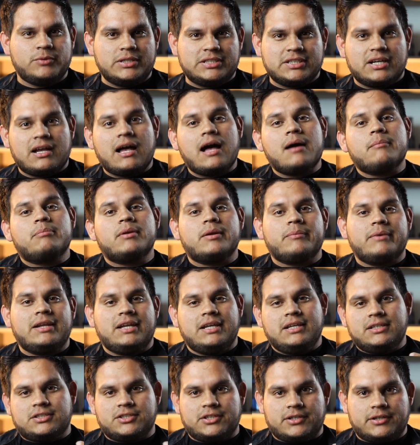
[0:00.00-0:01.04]
which
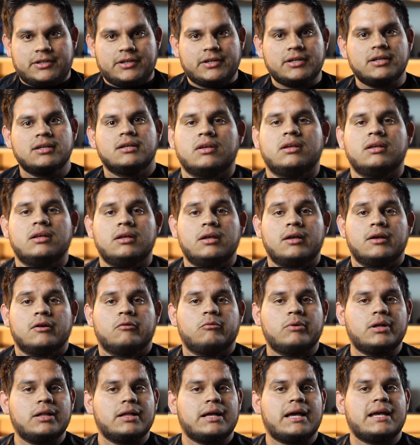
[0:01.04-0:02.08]
complement each other.
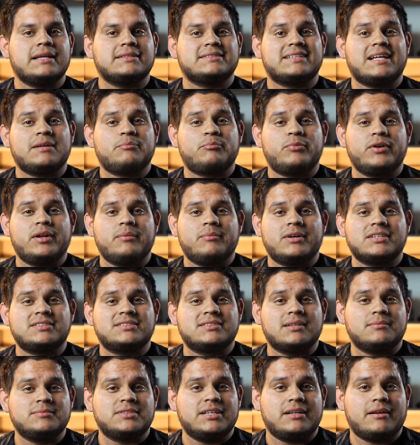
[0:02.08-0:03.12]
Well guys, that pretty much
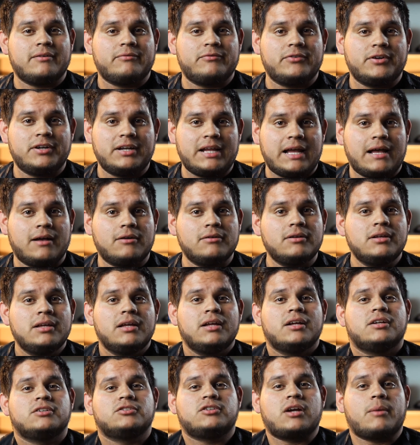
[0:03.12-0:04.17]
sums it up for now.
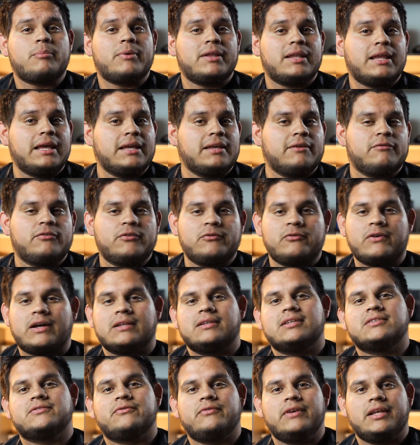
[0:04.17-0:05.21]
Drop a like if you
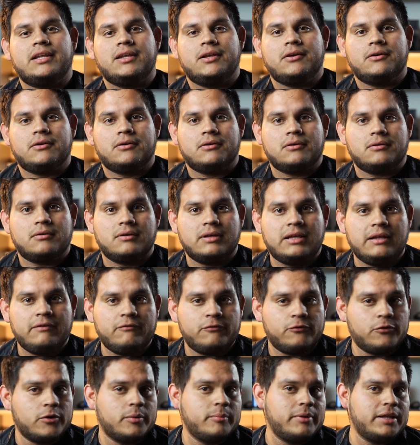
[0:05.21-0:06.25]
found this video
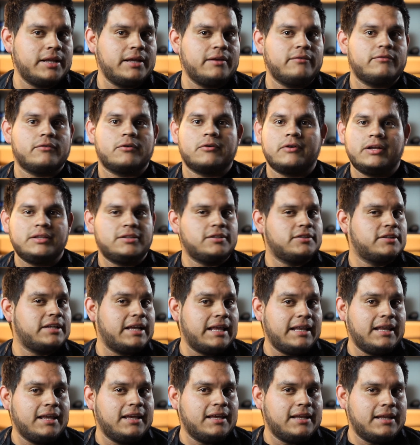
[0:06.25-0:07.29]
informative or
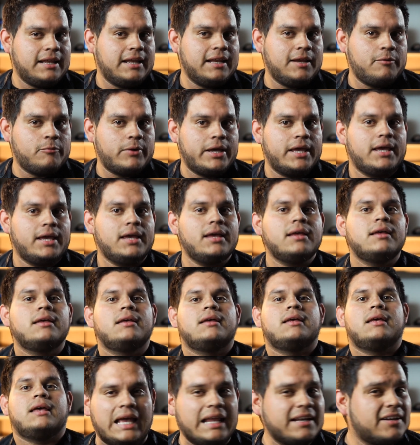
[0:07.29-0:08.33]
entertaining in any way,
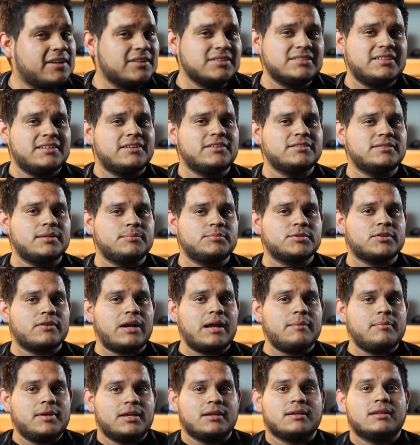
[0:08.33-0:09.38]
and consider
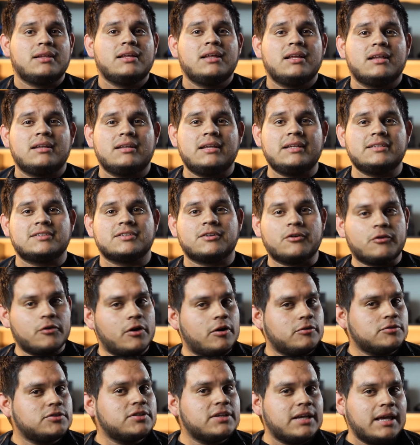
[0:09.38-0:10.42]
subscribing. Let's
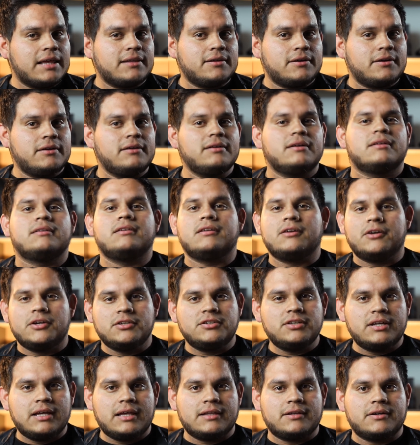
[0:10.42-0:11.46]
grow together, learn
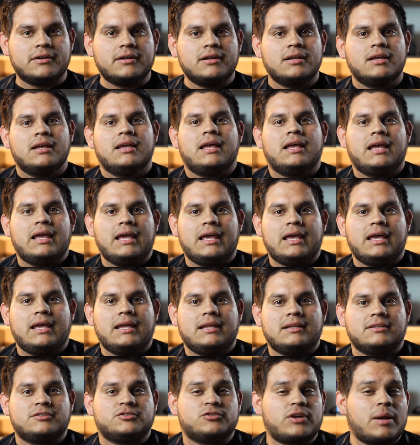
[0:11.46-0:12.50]
together,
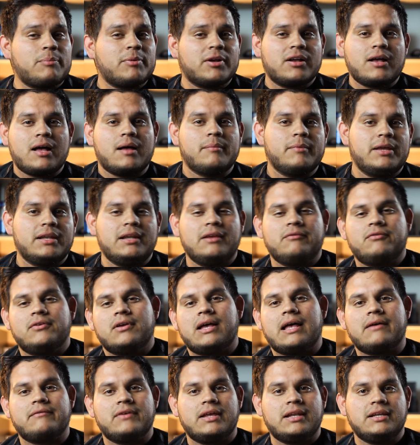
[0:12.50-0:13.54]
and drop a comment if you
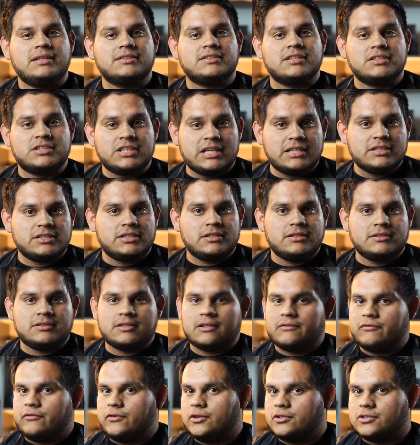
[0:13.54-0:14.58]
have any suggestions
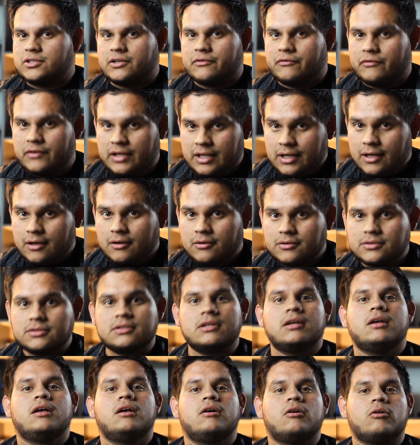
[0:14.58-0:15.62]
on future
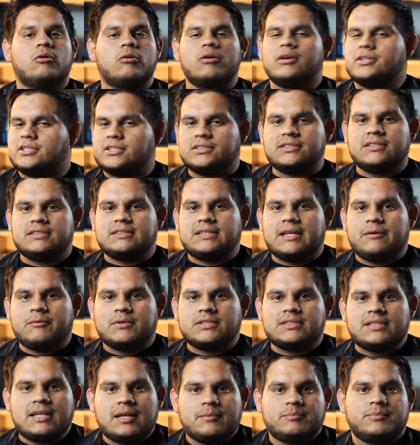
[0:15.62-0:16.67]
videos or just to say
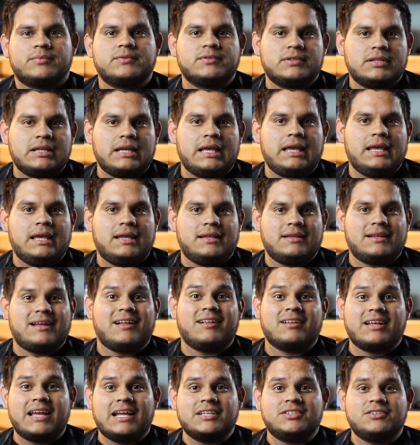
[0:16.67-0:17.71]
what's up. And
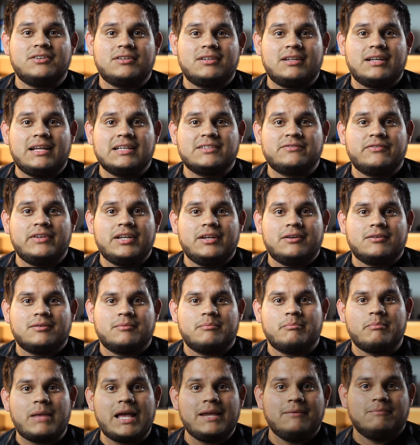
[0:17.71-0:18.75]
I'll catch you on the next video.
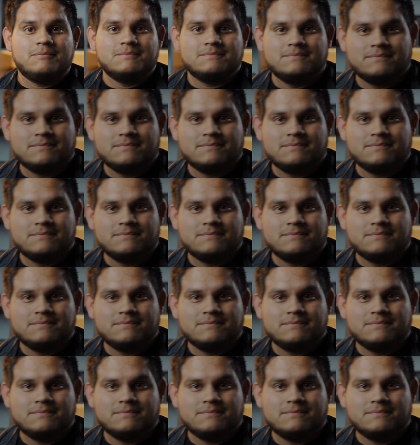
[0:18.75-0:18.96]
Bye!